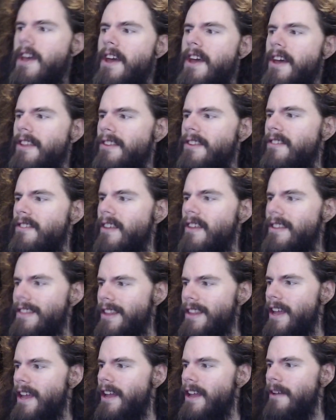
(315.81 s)
And
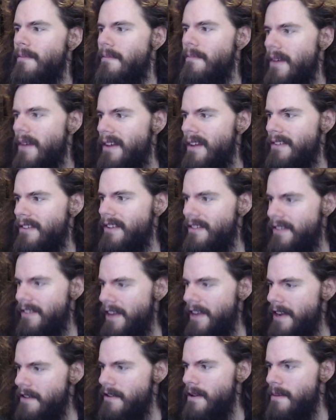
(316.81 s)
suddenly, Musk is
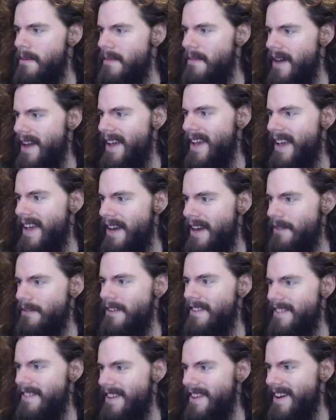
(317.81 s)
here and my account
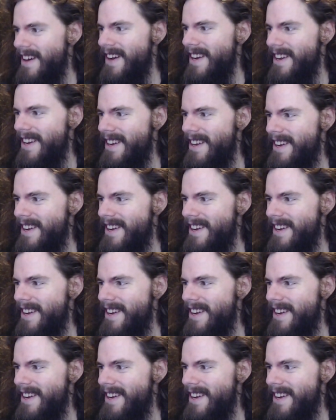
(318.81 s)
is not.